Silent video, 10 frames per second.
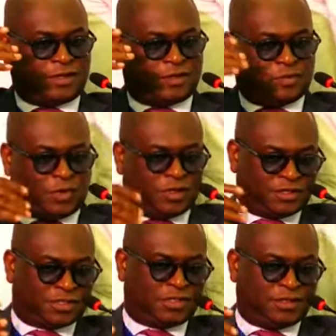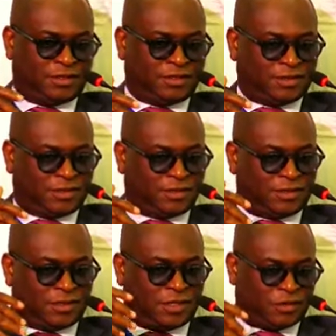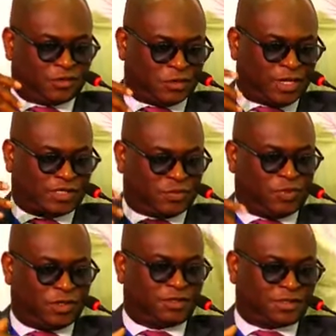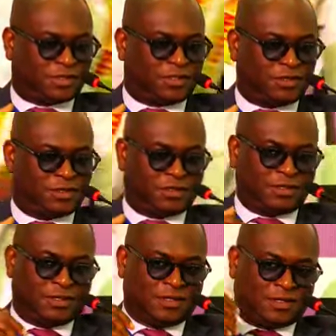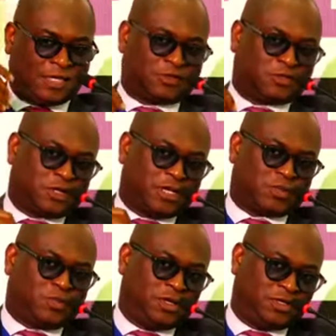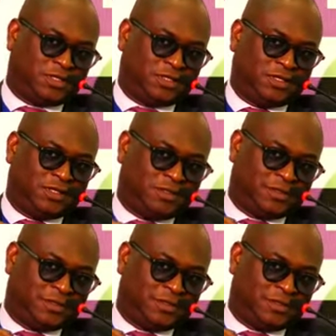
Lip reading: a policy, an autogas policy. That autogas policy